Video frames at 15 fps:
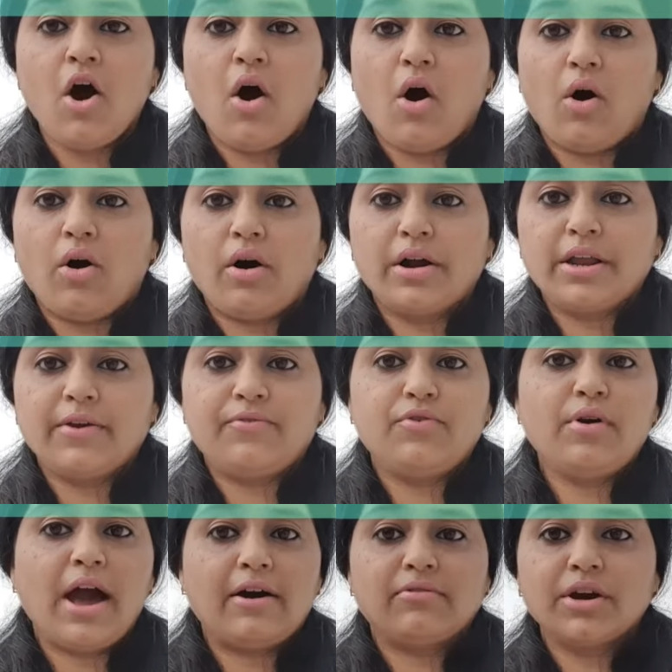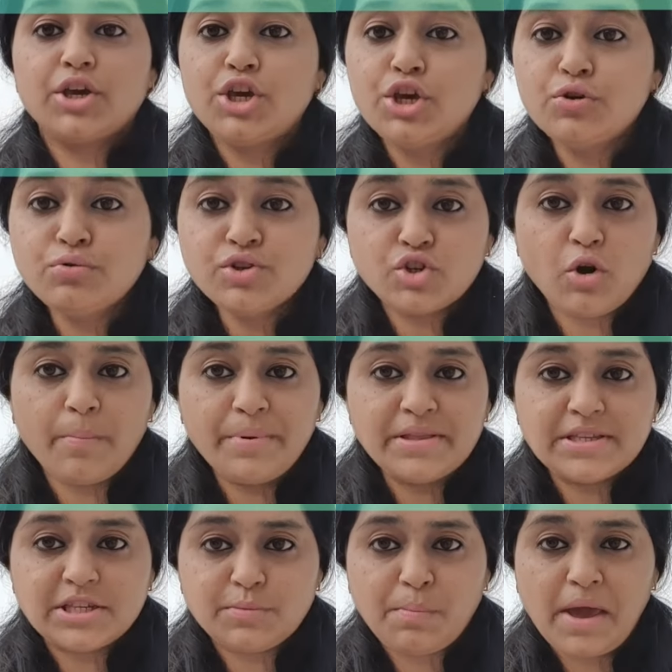or if you have a huge open
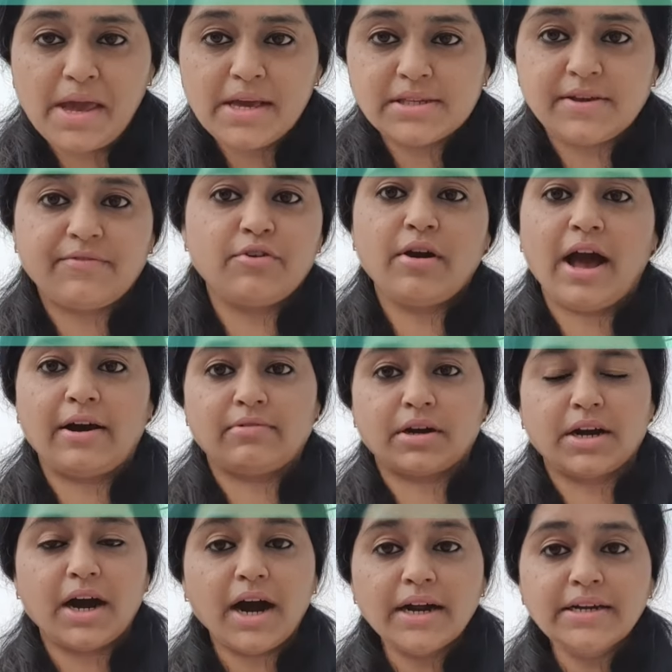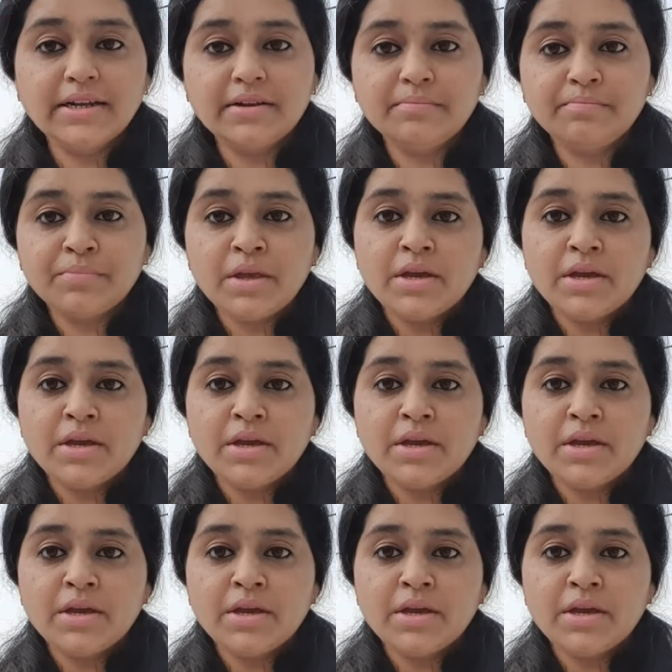space, if you have a garden,